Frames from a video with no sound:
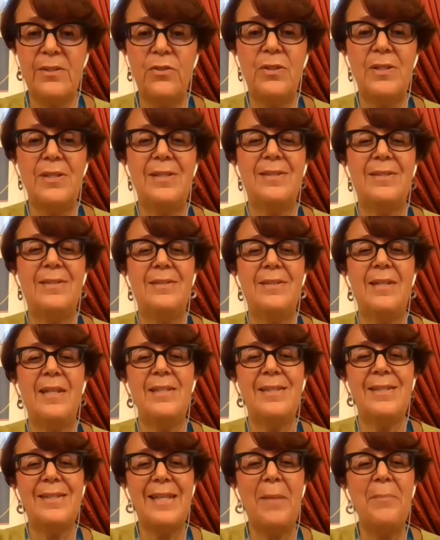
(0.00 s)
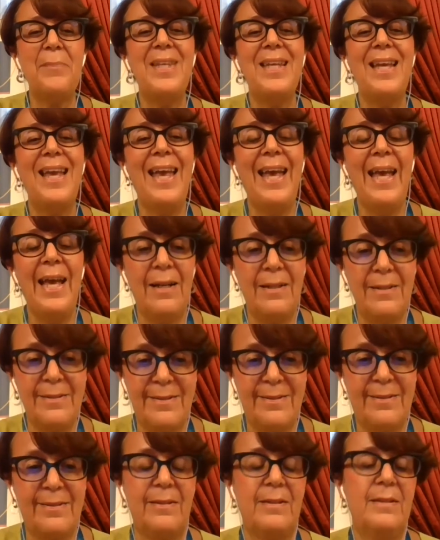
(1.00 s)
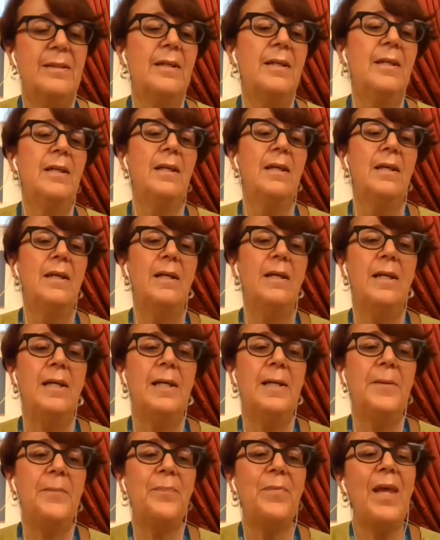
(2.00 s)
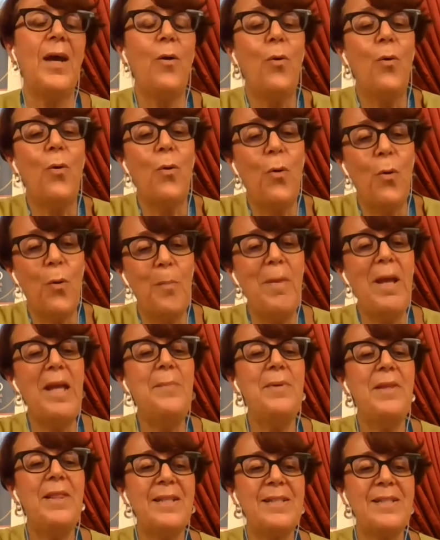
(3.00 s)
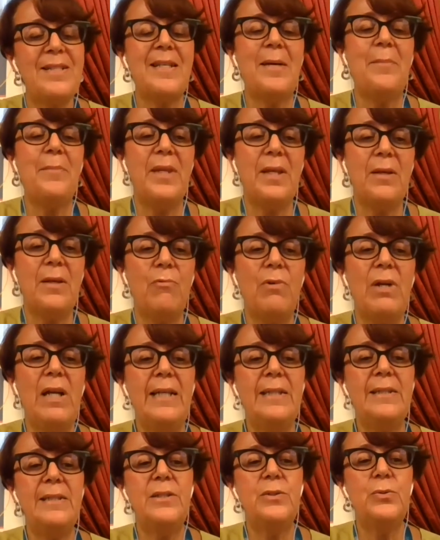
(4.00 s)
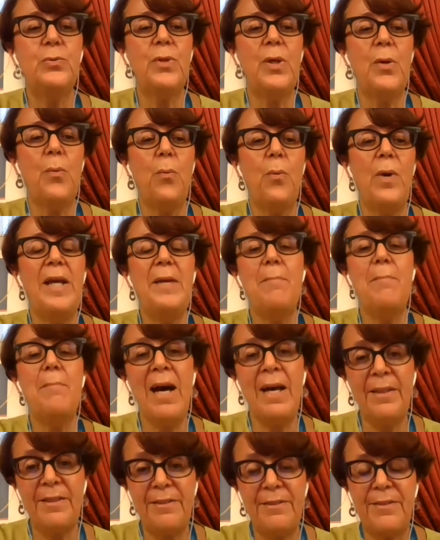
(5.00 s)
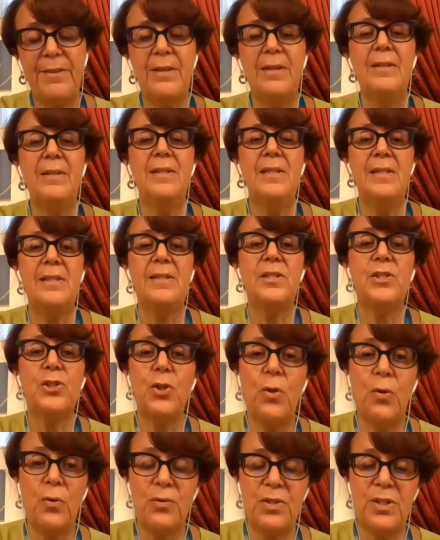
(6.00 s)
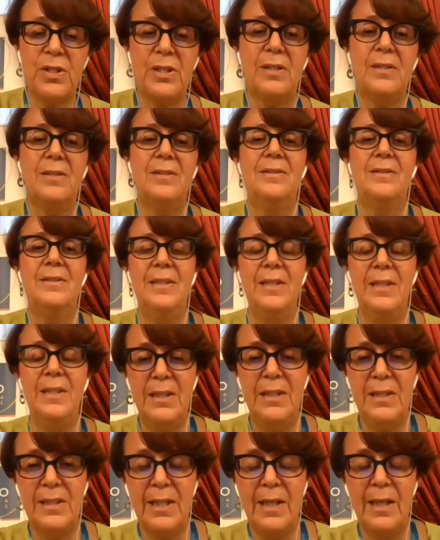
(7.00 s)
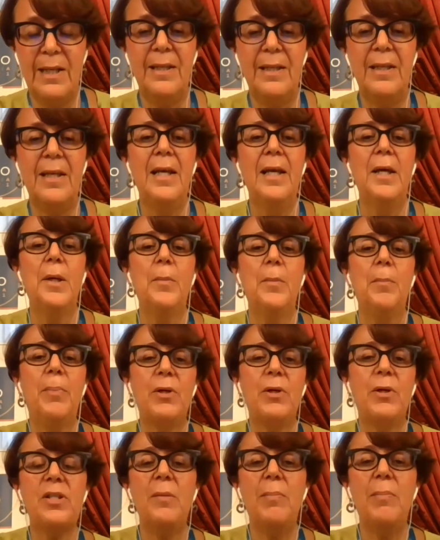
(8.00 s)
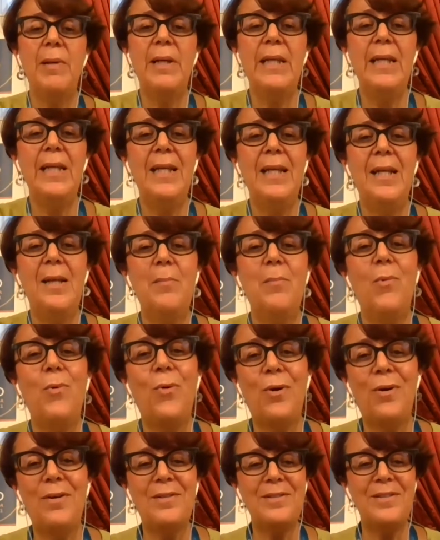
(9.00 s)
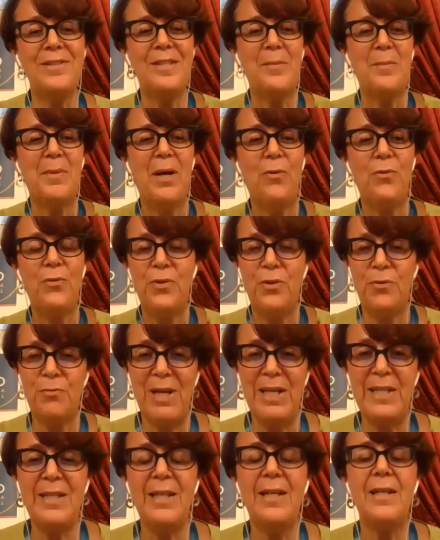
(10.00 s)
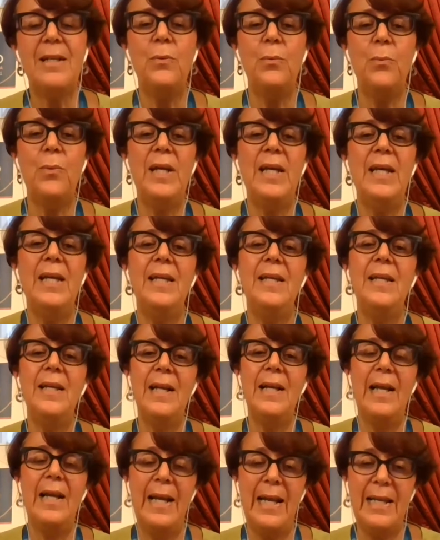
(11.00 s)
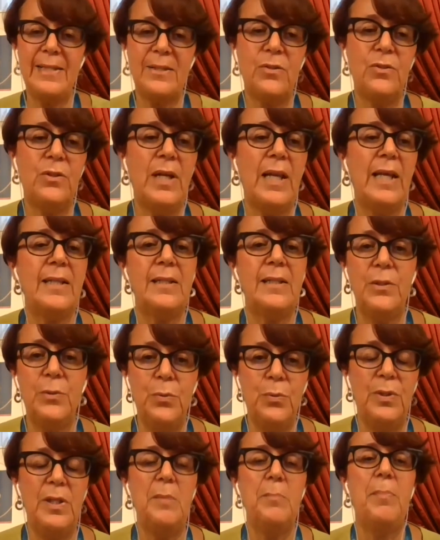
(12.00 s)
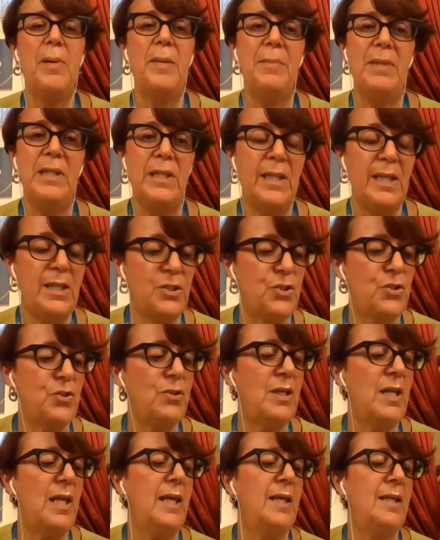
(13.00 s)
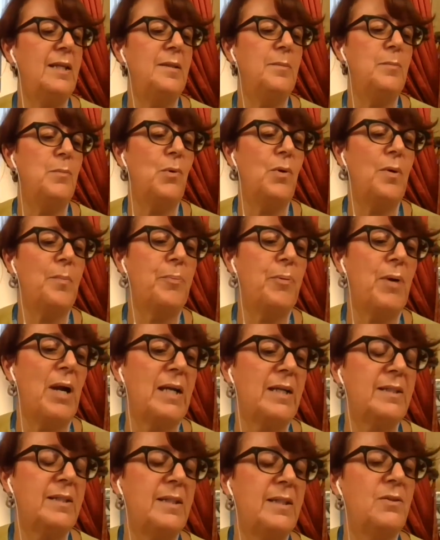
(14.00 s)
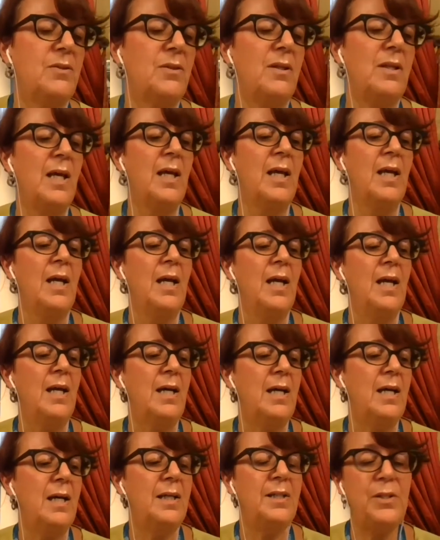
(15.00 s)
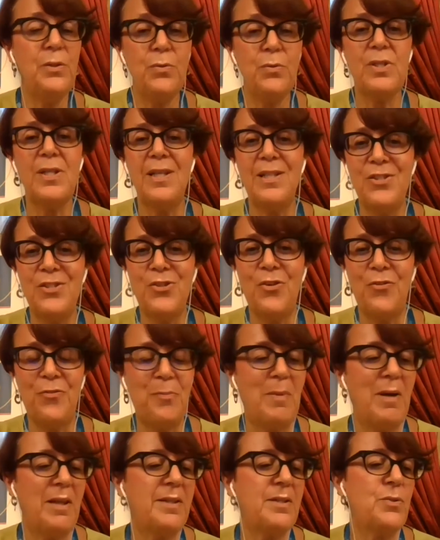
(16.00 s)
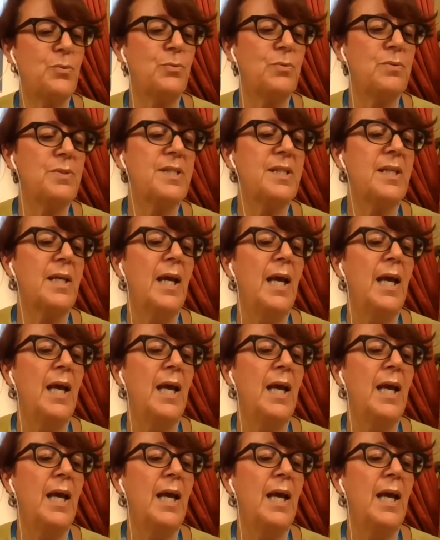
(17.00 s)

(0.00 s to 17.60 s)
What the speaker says: So there is something else, or maybe there is something related to the way math is taught in Italy, possibly in a more somehow theoretical way, less connected to the implementation and the more practical usage of math tools.